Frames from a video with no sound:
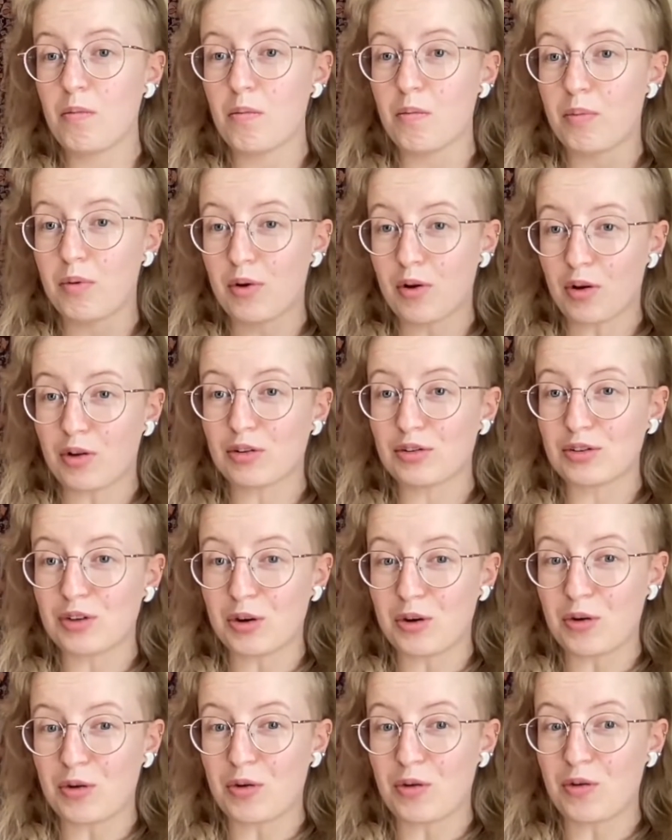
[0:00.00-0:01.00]
but
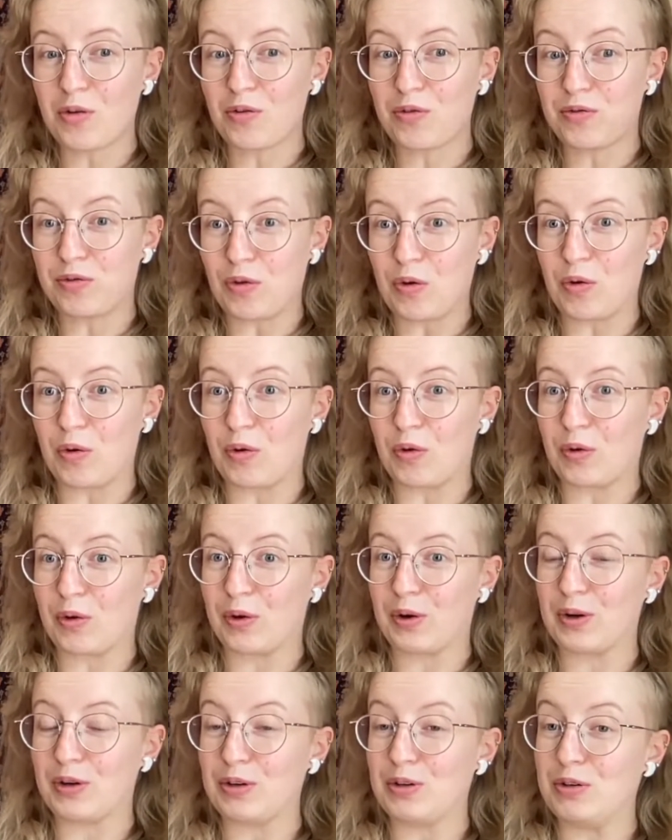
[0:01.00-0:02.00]
also
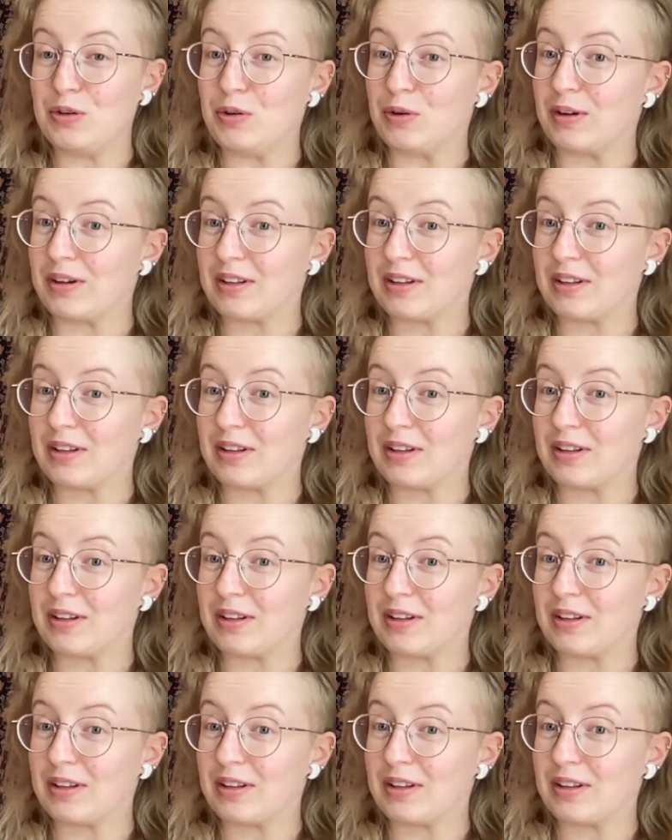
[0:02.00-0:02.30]
for your